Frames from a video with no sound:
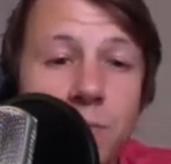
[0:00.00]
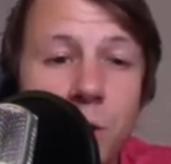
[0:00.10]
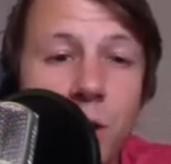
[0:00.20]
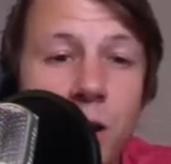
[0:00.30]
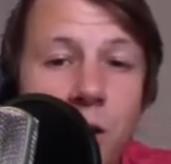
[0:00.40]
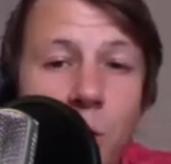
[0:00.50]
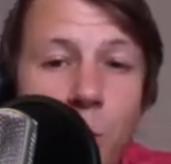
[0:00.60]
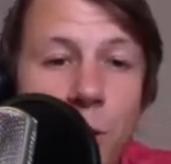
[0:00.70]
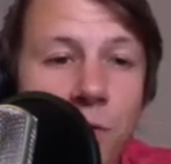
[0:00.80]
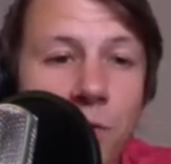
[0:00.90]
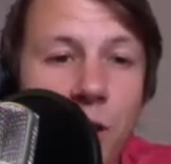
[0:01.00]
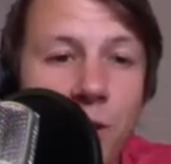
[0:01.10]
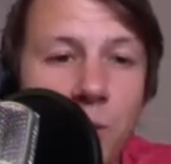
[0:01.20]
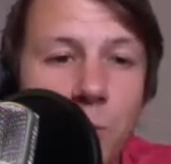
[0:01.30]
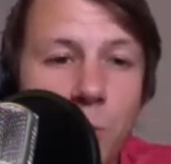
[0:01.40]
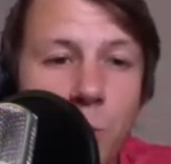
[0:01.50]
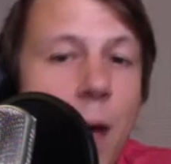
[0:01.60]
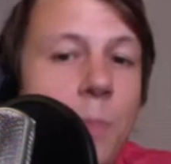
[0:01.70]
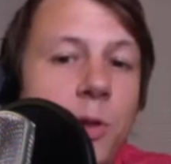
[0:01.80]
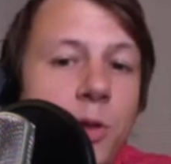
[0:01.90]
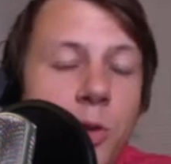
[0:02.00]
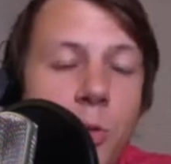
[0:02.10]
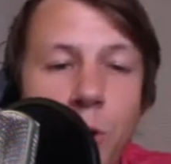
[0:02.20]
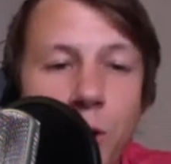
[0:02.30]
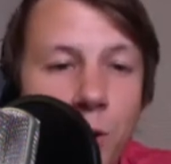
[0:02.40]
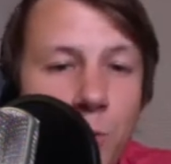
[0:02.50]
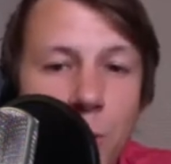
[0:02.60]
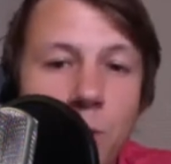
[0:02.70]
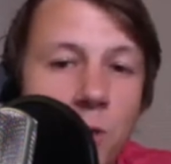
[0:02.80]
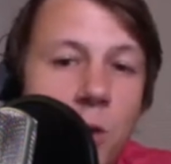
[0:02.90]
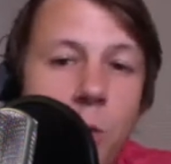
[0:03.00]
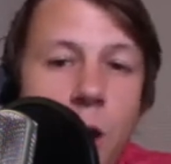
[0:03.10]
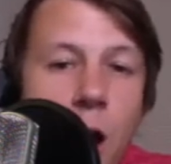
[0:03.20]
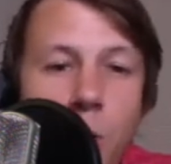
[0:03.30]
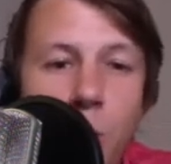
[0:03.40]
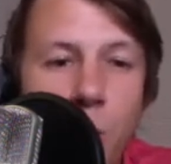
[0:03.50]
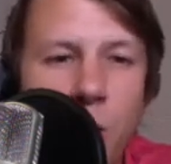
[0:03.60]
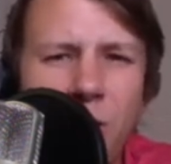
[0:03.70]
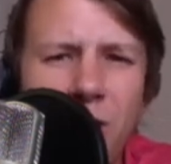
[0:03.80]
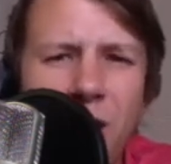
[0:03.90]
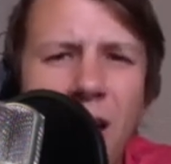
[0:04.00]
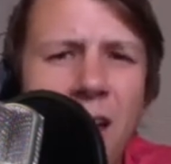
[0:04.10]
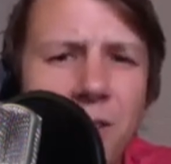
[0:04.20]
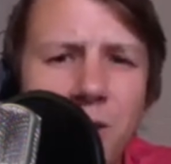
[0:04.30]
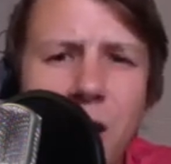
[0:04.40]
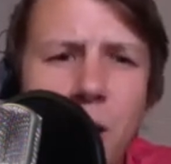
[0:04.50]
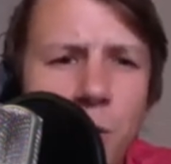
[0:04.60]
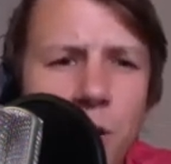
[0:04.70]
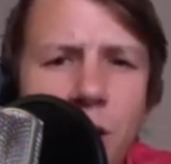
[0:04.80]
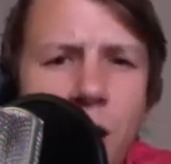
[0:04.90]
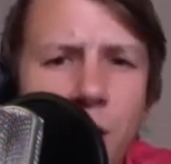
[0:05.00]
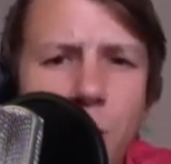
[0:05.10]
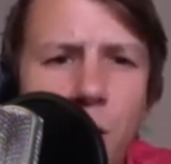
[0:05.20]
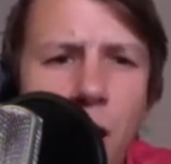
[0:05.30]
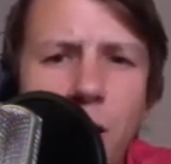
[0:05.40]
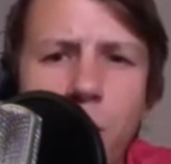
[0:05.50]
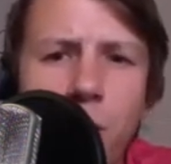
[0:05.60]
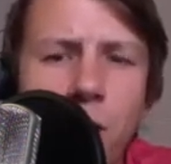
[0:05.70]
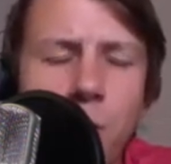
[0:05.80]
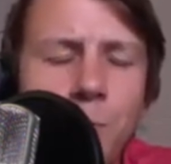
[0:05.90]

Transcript: You're kind of hoping to find some raptors soaring or maybe a snowy owl, but other than that, there's not really a lot going on out there.